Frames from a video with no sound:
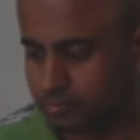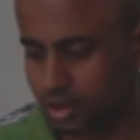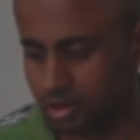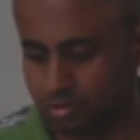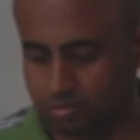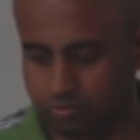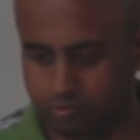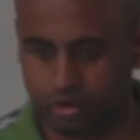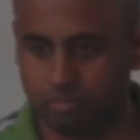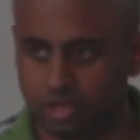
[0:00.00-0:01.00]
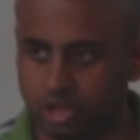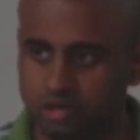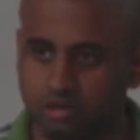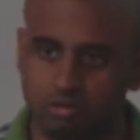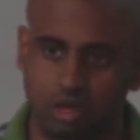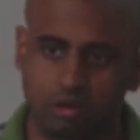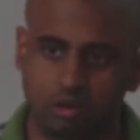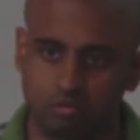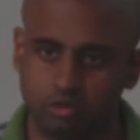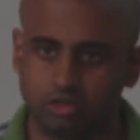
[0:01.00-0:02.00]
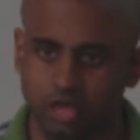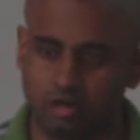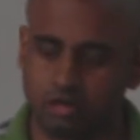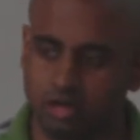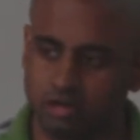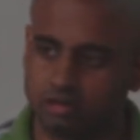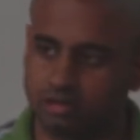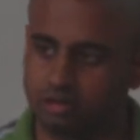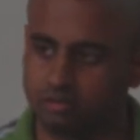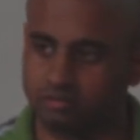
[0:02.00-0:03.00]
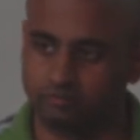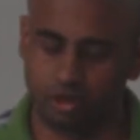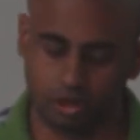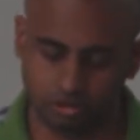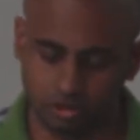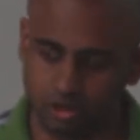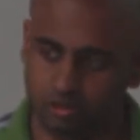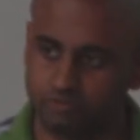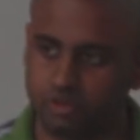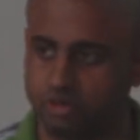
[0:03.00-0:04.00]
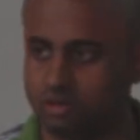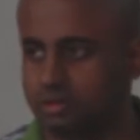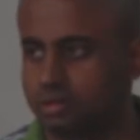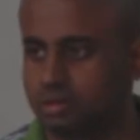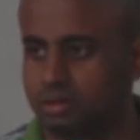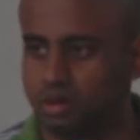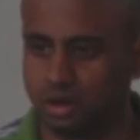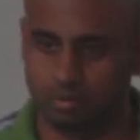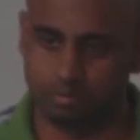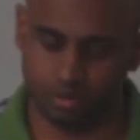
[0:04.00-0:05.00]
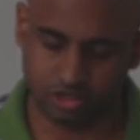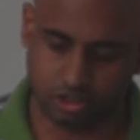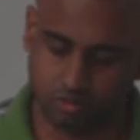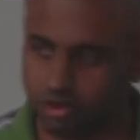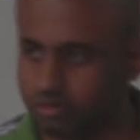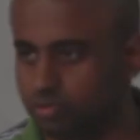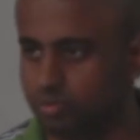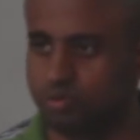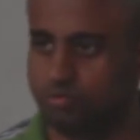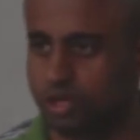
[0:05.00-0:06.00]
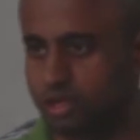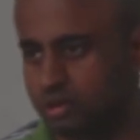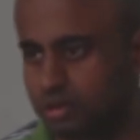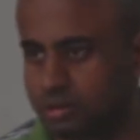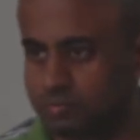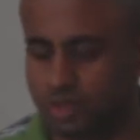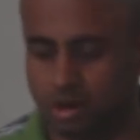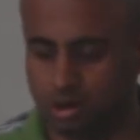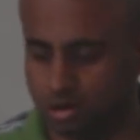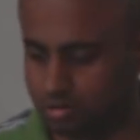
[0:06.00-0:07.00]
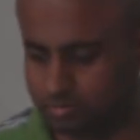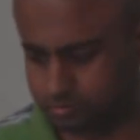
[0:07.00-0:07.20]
Now, from that, you can always calculate the velocity of the pressure waves moving, or